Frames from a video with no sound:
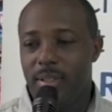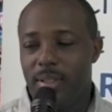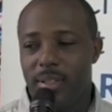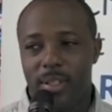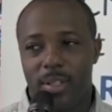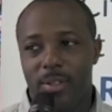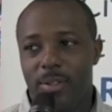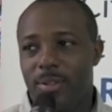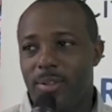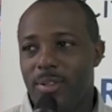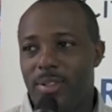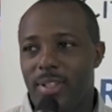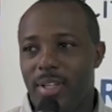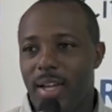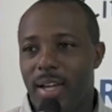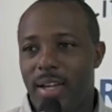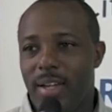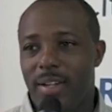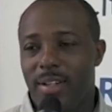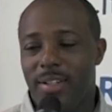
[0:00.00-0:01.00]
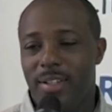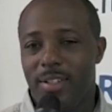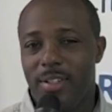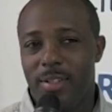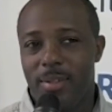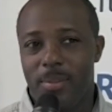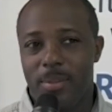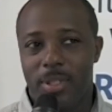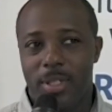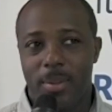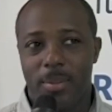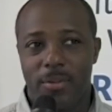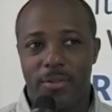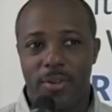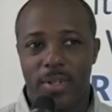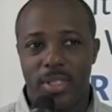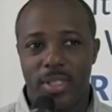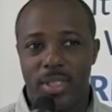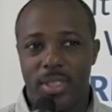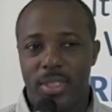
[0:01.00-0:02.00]
No, I heard um, a couple
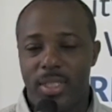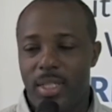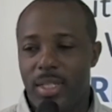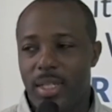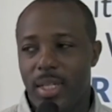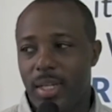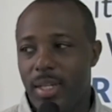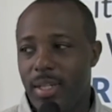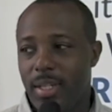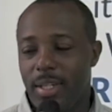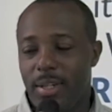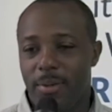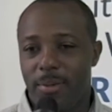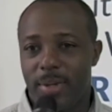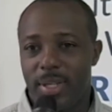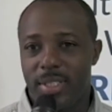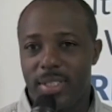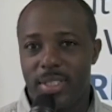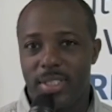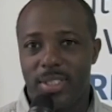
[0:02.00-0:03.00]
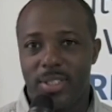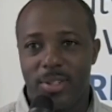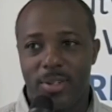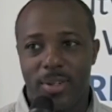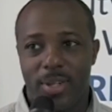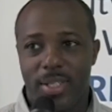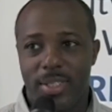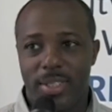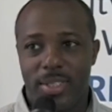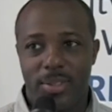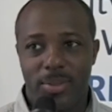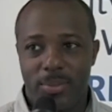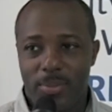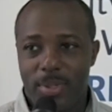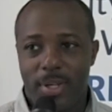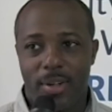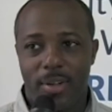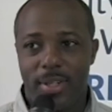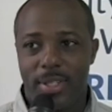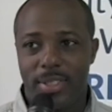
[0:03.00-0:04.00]
friends that said they didn't get arrested, so I just
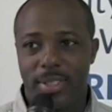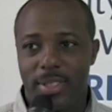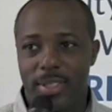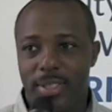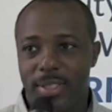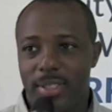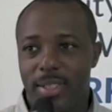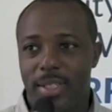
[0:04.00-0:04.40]
went on and took the